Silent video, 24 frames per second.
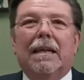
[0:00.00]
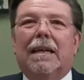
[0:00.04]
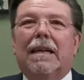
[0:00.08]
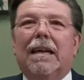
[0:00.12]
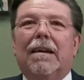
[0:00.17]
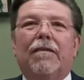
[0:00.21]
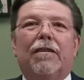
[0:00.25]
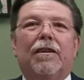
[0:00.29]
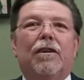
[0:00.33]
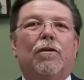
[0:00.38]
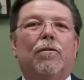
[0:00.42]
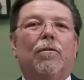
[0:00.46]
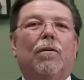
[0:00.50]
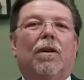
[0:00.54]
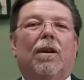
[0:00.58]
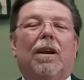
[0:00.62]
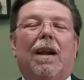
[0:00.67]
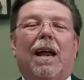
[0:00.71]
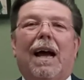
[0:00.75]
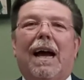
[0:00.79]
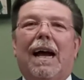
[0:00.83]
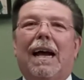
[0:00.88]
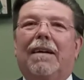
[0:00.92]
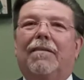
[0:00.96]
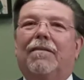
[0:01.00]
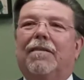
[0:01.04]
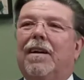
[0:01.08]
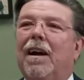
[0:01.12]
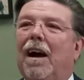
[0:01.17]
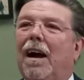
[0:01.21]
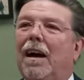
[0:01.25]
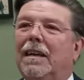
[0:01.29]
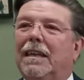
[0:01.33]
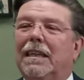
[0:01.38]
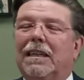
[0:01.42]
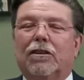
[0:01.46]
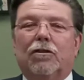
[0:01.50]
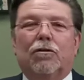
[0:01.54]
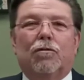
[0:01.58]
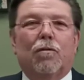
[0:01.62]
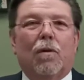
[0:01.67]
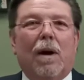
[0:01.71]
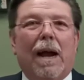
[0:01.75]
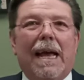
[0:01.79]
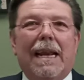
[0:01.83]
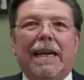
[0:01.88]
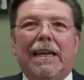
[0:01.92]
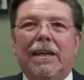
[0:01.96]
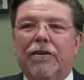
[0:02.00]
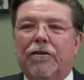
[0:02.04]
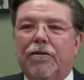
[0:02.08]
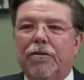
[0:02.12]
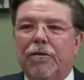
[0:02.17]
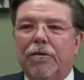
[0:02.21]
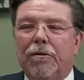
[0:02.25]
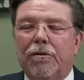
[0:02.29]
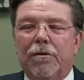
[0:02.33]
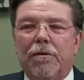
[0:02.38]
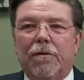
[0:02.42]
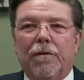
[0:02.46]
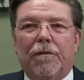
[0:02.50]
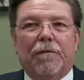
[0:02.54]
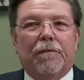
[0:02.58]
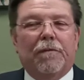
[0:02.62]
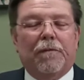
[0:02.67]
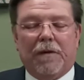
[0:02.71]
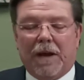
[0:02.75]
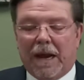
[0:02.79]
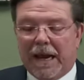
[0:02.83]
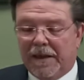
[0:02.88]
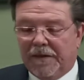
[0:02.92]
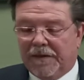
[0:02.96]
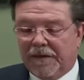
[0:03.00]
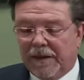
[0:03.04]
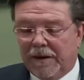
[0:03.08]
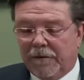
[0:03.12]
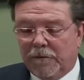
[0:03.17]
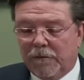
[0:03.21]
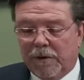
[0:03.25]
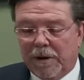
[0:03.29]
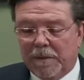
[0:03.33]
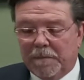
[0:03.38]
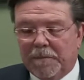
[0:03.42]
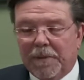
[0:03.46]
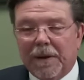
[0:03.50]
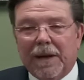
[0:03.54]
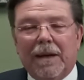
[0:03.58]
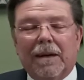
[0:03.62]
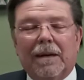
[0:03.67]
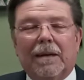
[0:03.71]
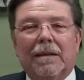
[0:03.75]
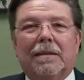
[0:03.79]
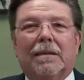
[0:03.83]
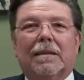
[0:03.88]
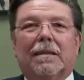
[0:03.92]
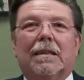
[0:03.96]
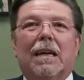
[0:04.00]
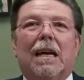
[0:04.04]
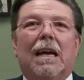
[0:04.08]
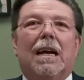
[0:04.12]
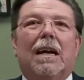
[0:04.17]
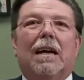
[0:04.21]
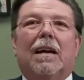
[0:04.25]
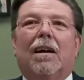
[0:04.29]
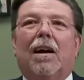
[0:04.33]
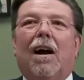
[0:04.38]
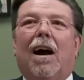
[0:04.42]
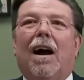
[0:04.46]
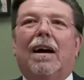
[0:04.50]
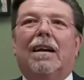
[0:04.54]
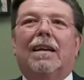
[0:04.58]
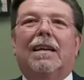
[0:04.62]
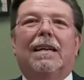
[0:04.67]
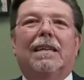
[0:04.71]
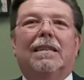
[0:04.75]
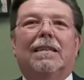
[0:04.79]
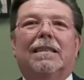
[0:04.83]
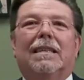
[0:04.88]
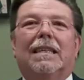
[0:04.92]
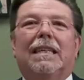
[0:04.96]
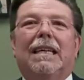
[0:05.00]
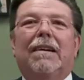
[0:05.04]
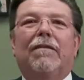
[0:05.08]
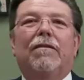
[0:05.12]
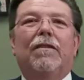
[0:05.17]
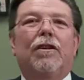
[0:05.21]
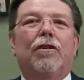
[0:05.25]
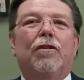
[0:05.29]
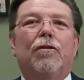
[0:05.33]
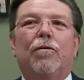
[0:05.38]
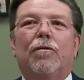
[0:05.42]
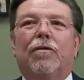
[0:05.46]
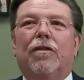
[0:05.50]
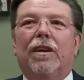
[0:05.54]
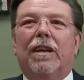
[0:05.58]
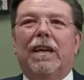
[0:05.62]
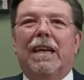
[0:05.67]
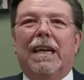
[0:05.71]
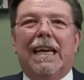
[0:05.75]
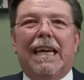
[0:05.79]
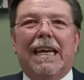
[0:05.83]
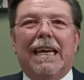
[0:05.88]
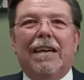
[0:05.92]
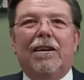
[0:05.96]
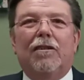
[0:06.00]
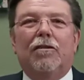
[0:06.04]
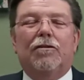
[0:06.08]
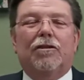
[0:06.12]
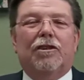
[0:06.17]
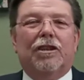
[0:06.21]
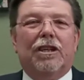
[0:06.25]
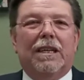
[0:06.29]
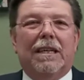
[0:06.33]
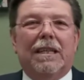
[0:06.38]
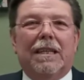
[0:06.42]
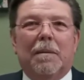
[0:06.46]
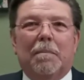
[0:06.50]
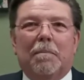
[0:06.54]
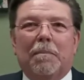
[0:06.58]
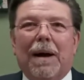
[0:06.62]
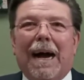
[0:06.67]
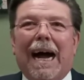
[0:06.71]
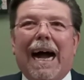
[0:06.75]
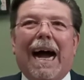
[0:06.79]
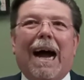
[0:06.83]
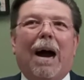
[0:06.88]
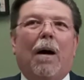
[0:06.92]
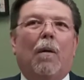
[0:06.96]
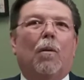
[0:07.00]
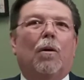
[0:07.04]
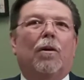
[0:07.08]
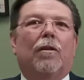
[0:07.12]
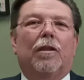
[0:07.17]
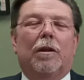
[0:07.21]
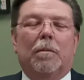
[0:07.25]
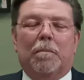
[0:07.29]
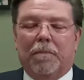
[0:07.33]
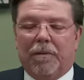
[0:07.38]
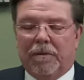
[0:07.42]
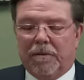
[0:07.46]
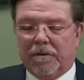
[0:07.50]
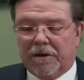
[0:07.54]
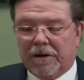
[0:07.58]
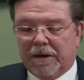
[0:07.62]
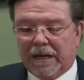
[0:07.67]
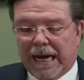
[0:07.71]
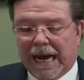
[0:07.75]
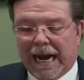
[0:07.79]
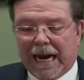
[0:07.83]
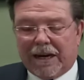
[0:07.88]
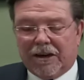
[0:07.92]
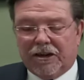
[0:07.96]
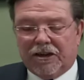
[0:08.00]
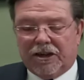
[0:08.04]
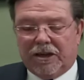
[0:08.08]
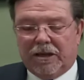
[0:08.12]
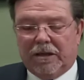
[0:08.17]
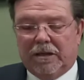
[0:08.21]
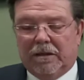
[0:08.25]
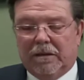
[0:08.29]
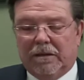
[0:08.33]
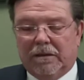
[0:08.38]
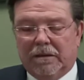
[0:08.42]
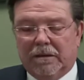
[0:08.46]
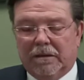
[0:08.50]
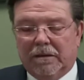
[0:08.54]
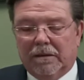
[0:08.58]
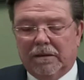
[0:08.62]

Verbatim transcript: given you life, God has granted to you faith and repentance, God has given you the energy and the power and the protection.